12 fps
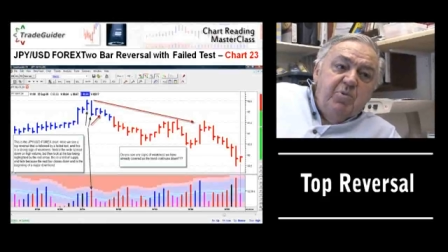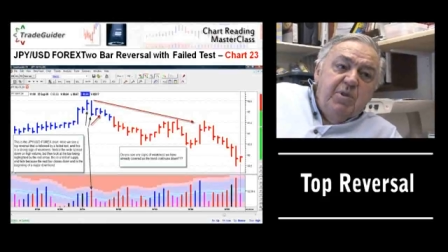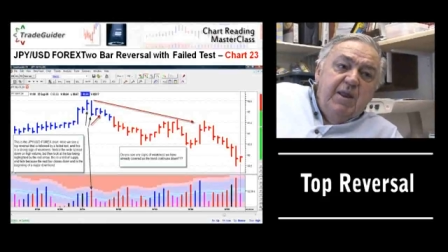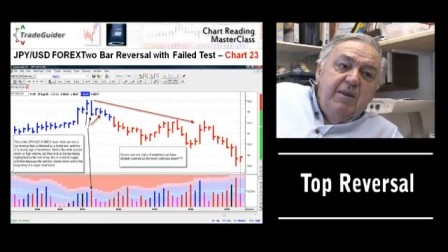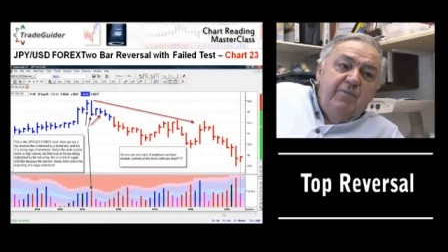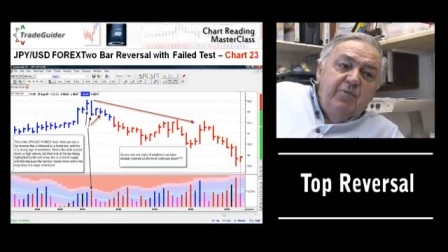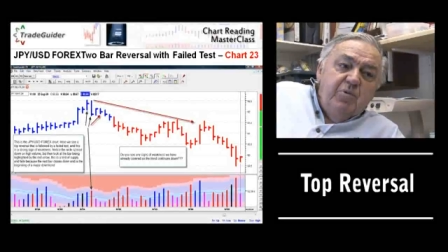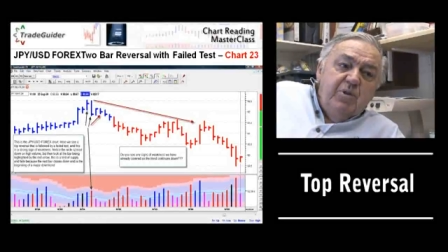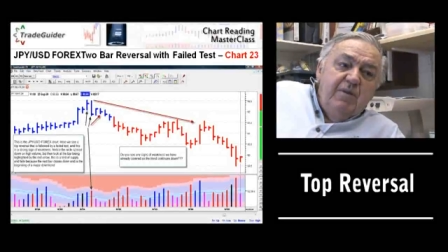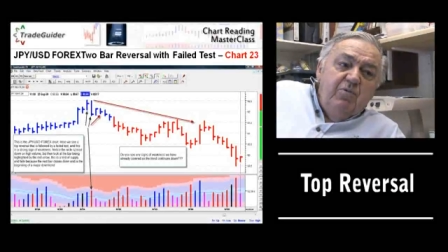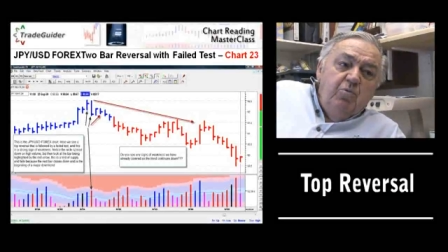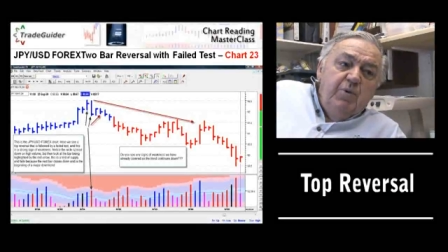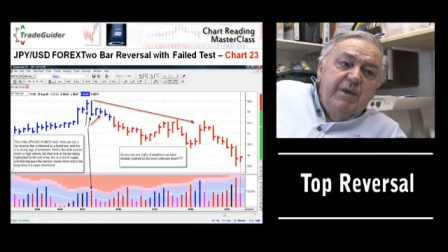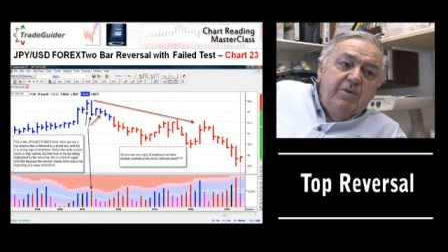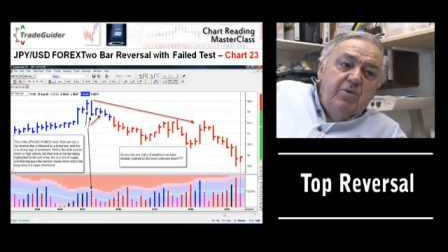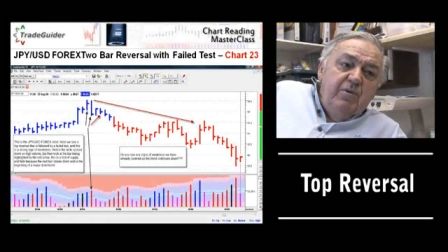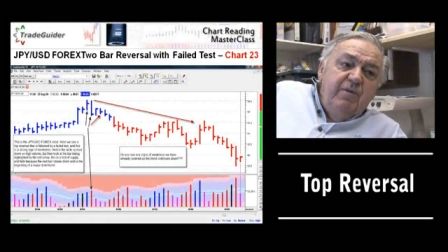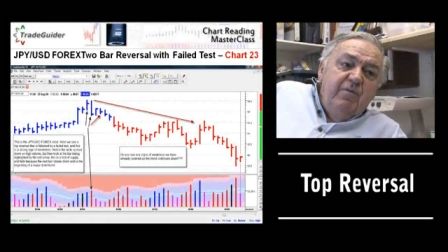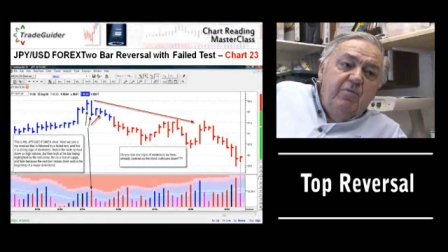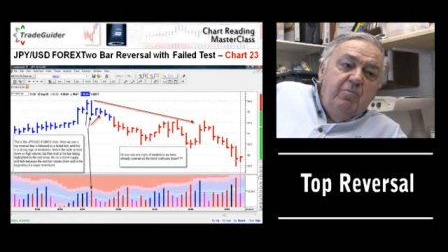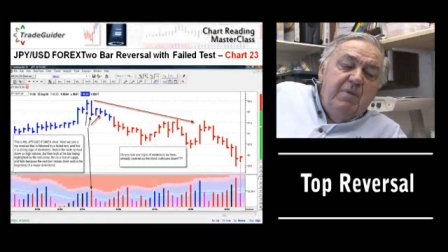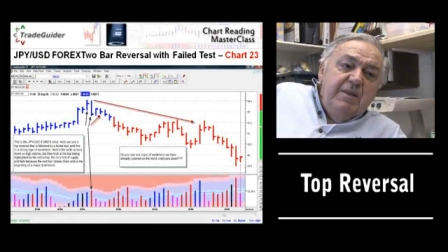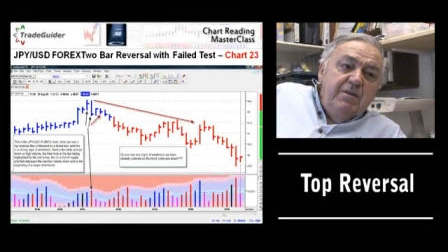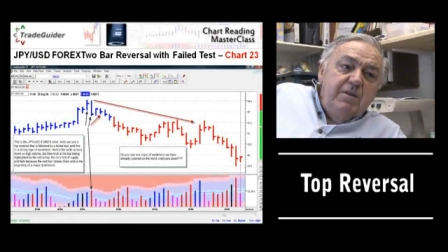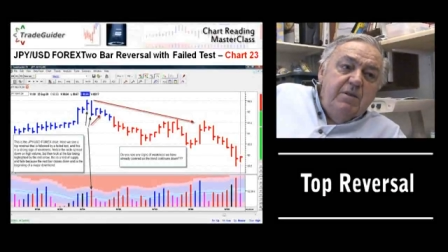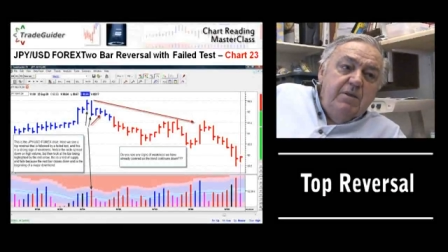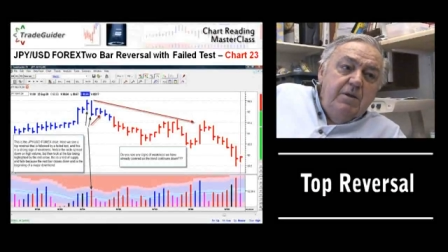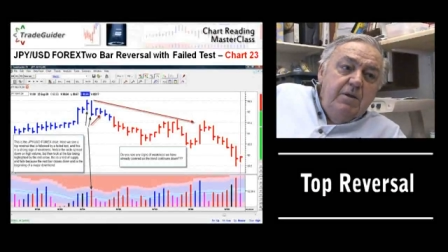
steady for several weeks or even months,